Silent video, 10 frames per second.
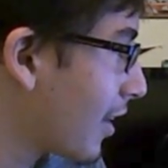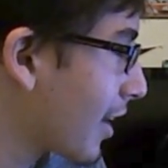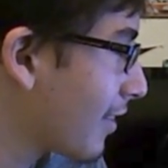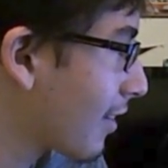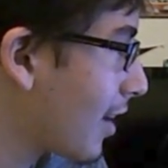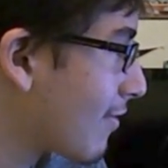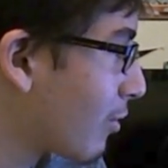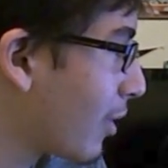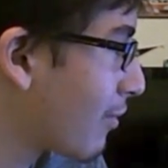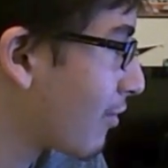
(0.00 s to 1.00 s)
I guess I'm going to have
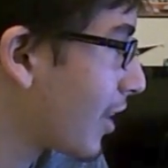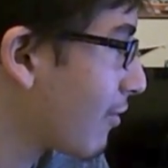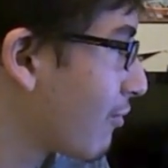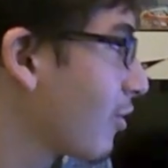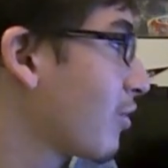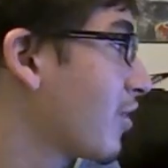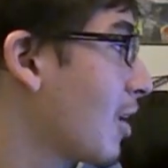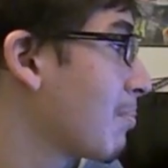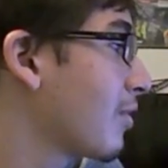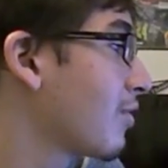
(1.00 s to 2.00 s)
to wait for that first
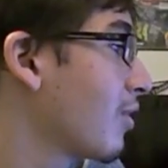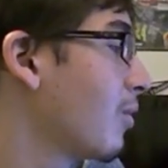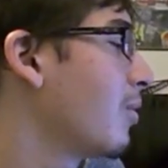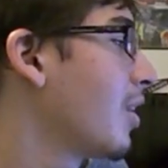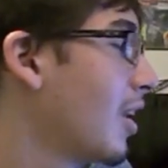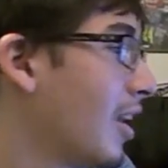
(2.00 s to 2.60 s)
episode,